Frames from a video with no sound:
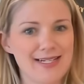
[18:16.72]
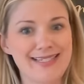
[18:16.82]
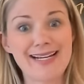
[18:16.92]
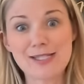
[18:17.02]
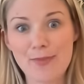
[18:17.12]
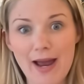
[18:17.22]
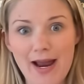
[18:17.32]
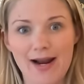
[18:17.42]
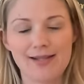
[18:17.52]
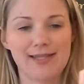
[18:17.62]
dust
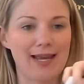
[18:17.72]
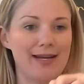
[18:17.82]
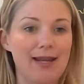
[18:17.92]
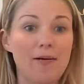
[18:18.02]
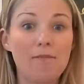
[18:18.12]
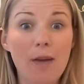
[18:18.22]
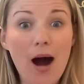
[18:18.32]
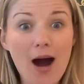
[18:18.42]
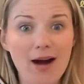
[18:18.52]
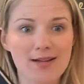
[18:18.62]
bags and in a
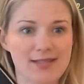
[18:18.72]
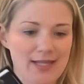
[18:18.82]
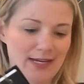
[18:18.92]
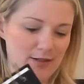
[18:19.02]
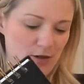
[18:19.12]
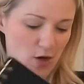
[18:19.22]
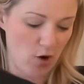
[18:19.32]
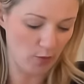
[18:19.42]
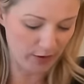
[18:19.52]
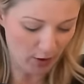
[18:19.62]
box and
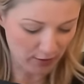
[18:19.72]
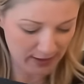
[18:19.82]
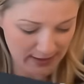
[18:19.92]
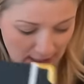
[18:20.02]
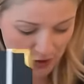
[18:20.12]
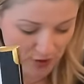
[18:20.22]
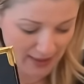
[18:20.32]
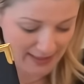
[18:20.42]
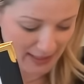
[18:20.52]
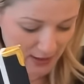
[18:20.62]
with all these extra
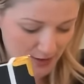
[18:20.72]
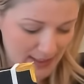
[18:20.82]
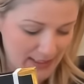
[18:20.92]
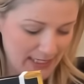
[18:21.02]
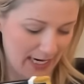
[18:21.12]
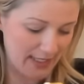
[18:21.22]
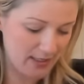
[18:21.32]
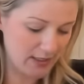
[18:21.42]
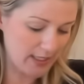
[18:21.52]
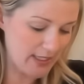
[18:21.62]
accessories.
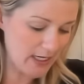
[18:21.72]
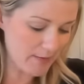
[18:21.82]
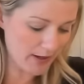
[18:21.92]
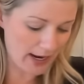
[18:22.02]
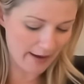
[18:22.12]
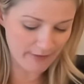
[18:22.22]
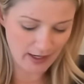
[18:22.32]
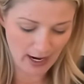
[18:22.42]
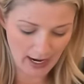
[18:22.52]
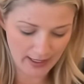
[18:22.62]
And the thing about having a
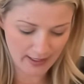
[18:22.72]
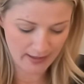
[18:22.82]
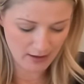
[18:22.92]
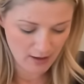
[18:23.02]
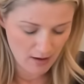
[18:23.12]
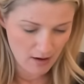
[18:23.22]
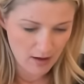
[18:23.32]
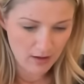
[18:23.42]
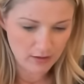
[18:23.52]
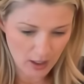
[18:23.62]
high-end
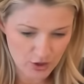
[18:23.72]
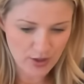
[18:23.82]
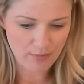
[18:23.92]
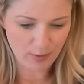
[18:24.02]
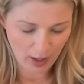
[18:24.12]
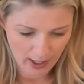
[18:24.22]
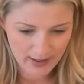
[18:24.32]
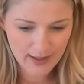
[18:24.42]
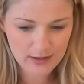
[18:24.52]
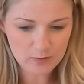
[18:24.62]
luxury
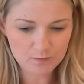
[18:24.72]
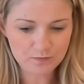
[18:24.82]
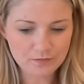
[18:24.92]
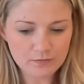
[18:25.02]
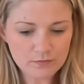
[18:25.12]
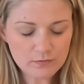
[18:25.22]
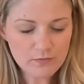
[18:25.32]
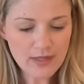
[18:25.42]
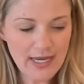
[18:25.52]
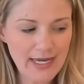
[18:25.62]
product
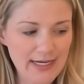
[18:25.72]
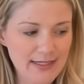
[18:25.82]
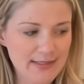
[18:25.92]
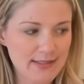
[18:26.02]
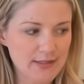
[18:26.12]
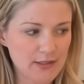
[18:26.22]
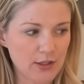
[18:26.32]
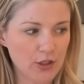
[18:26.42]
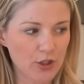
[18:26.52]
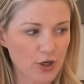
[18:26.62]
is
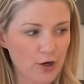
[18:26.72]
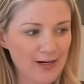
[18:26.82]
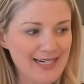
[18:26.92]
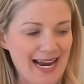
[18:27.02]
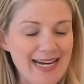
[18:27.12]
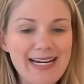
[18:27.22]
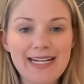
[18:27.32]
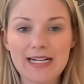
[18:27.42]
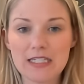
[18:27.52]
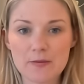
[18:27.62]
you're creating
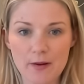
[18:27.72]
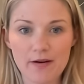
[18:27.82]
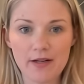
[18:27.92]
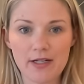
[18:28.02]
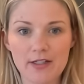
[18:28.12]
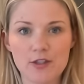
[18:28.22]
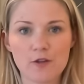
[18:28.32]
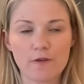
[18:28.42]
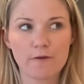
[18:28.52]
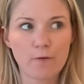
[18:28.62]
an experience
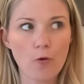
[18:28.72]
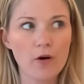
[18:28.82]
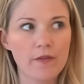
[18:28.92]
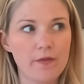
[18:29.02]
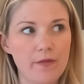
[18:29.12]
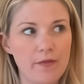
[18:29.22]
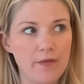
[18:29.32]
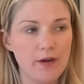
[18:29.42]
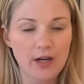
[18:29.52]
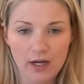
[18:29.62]
for
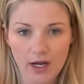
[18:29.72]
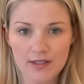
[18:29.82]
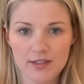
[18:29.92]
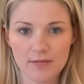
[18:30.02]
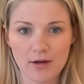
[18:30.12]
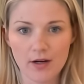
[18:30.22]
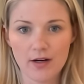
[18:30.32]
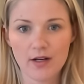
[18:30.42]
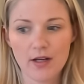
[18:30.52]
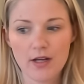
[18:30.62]
the customer